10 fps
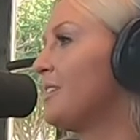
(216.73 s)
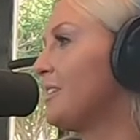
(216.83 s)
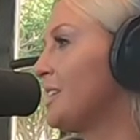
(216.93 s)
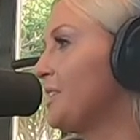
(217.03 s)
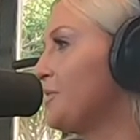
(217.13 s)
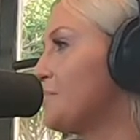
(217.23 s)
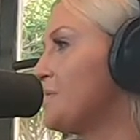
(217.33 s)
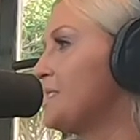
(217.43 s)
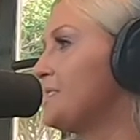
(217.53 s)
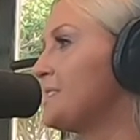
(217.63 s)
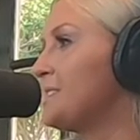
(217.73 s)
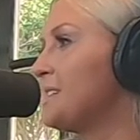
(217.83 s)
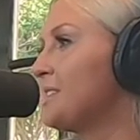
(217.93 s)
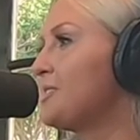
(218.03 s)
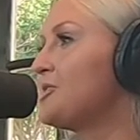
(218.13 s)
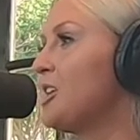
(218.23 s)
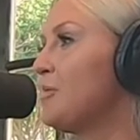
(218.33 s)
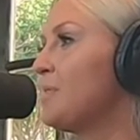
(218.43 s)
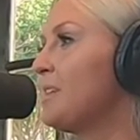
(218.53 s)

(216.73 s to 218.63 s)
Are any of your buddies going to take the job?"